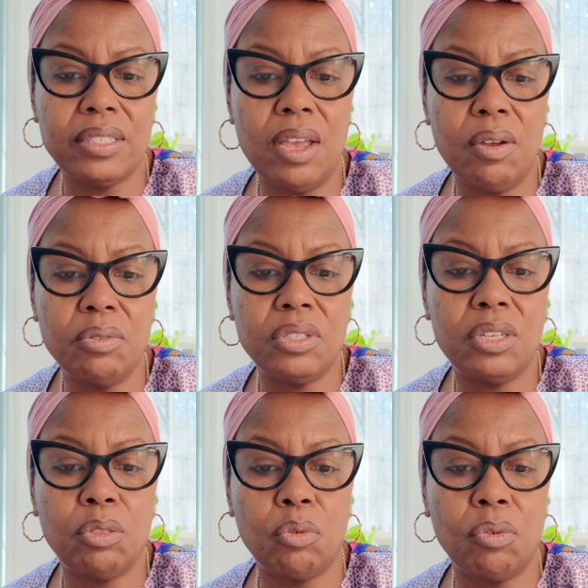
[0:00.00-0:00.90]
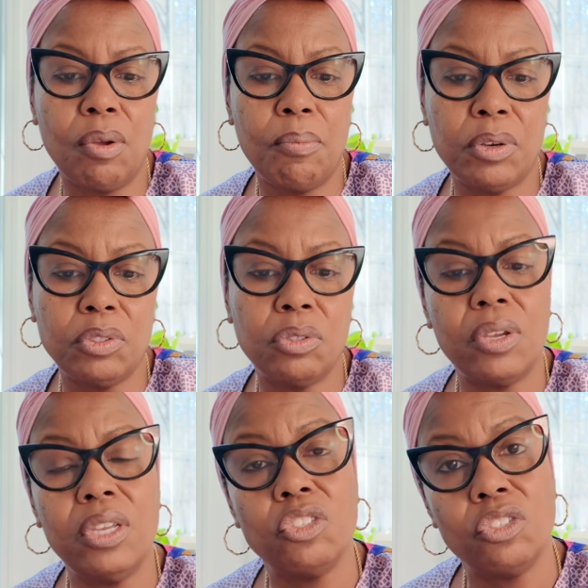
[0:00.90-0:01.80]
hosted through commercial
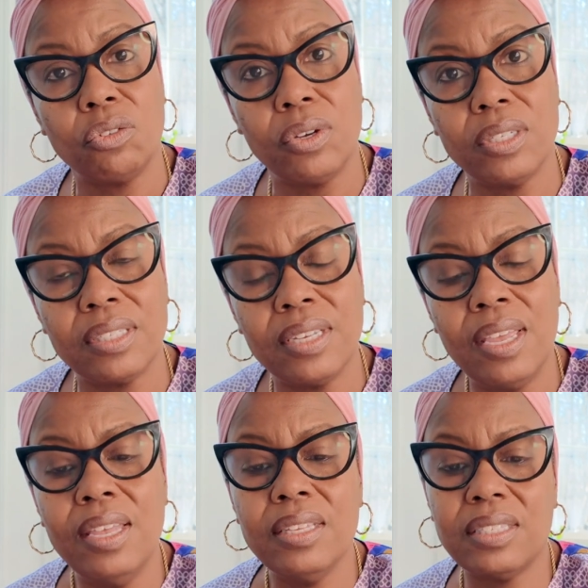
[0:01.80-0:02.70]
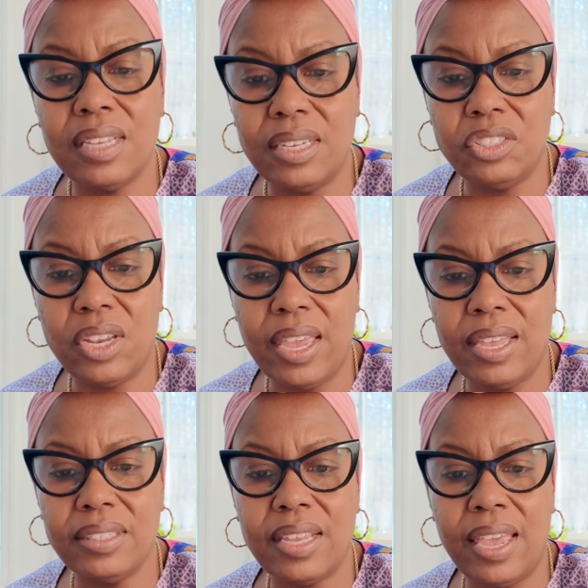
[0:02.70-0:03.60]
insurance, such
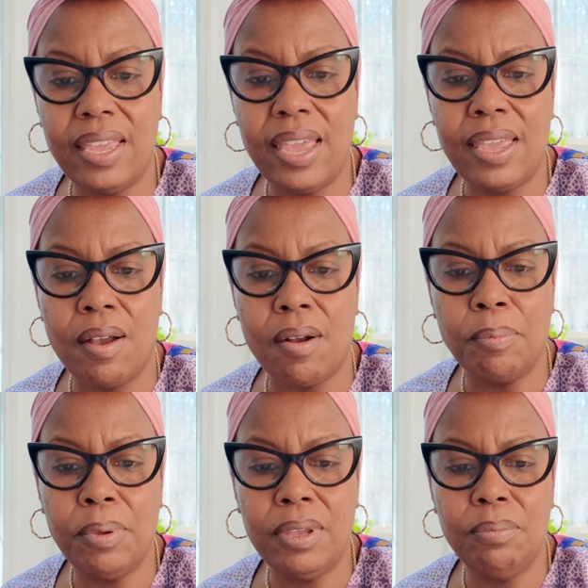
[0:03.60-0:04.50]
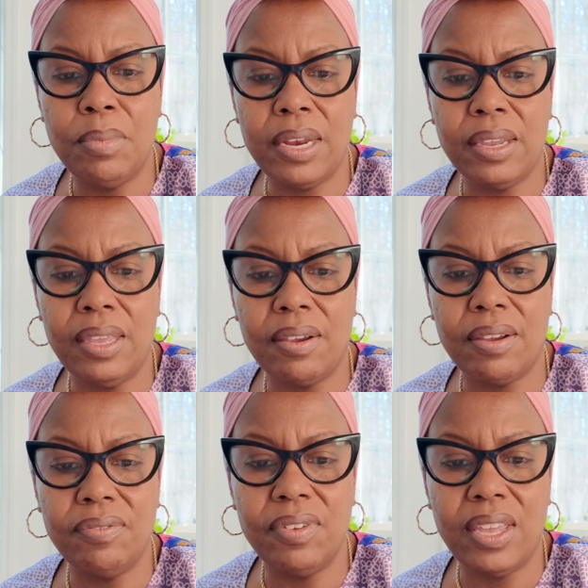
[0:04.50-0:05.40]
as AARP
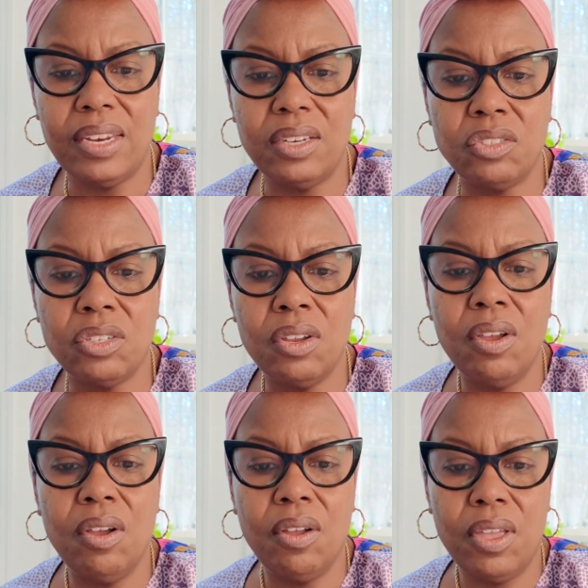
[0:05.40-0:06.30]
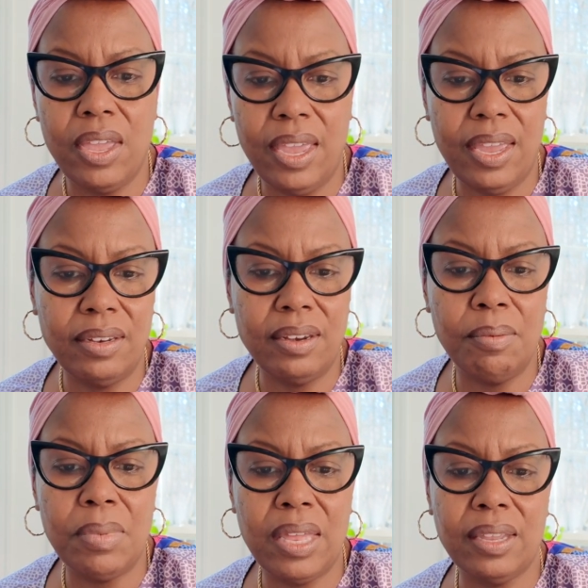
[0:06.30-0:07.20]
Medicare Advantage,
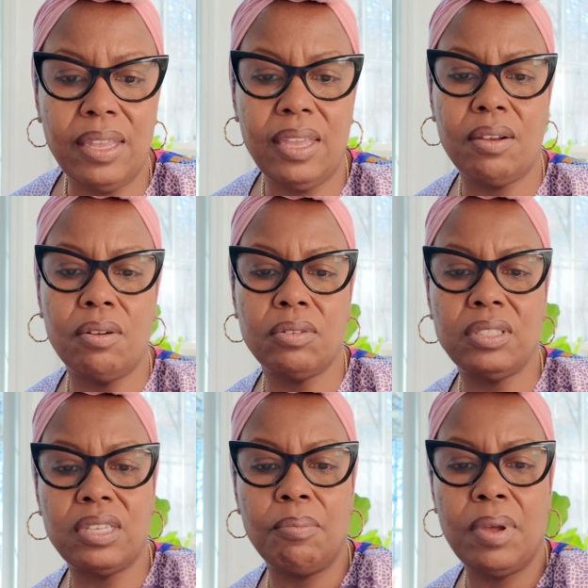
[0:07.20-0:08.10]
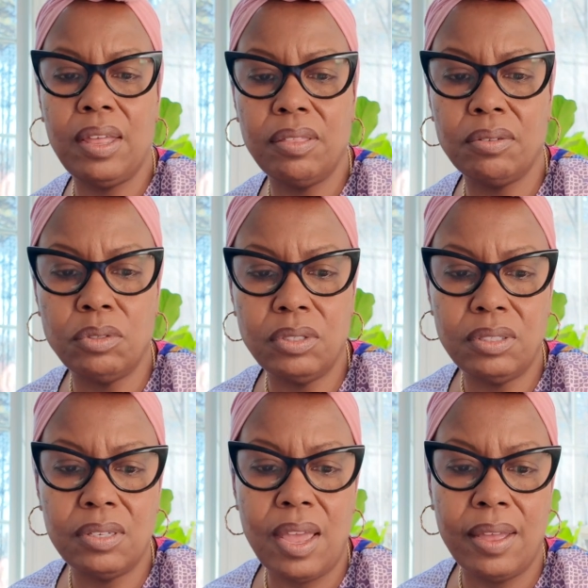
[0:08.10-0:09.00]
Aetna Medicare, or some other
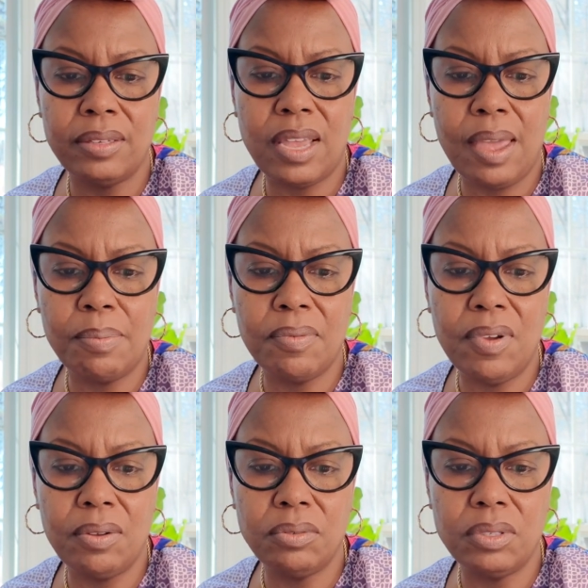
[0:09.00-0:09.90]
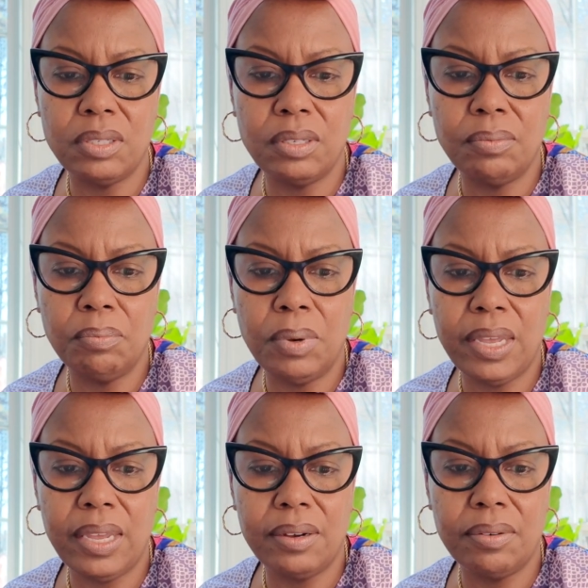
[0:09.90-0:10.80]
type of hosted
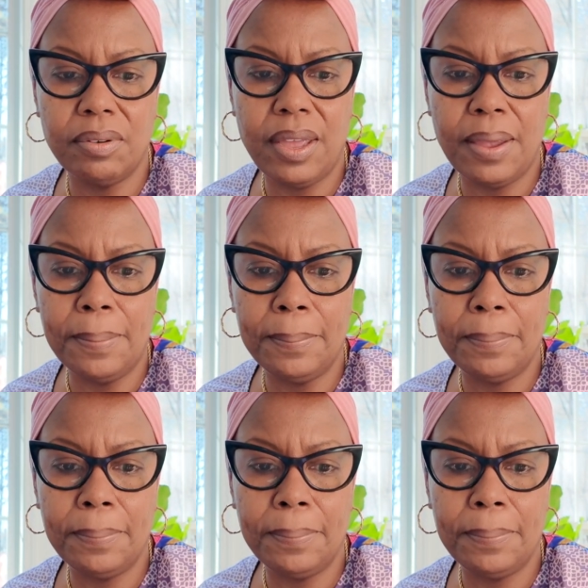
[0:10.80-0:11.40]
plan, okay?